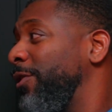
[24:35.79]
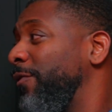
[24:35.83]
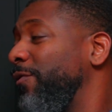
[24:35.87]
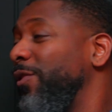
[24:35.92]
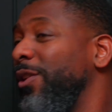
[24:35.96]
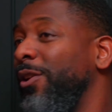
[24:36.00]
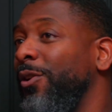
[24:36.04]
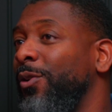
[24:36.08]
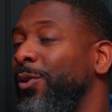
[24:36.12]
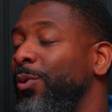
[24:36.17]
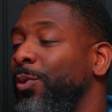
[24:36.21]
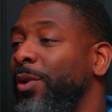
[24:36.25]
If you
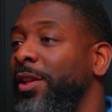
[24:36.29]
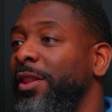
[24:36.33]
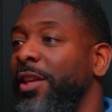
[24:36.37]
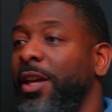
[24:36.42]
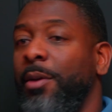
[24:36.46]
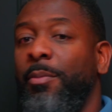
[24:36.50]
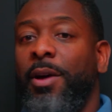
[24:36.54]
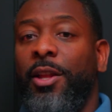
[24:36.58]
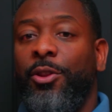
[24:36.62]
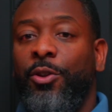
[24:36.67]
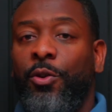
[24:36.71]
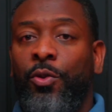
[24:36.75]
don't do anything
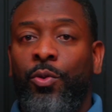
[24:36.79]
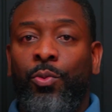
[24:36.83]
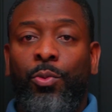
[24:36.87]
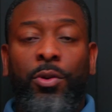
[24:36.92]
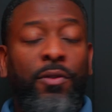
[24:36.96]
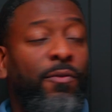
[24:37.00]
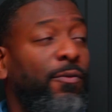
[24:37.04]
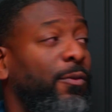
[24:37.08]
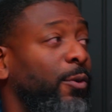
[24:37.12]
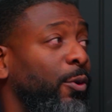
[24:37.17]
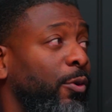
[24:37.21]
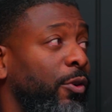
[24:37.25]
about those
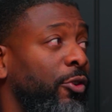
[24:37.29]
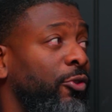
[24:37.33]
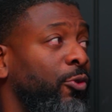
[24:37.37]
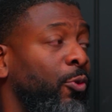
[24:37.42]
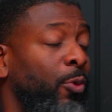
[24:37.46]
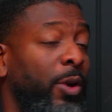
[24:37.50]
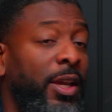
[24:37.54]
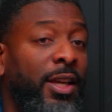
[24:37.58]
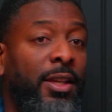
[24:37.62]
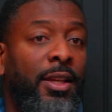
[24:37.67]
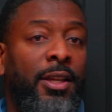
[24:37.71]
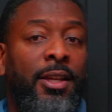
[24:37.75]
wood floors
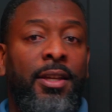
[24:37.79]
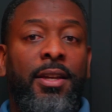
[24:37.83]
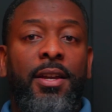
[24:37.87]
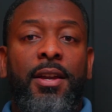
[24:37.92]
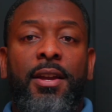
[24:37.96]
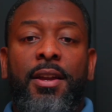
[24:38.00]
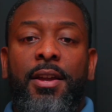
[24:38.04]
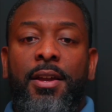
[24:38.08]
quickly,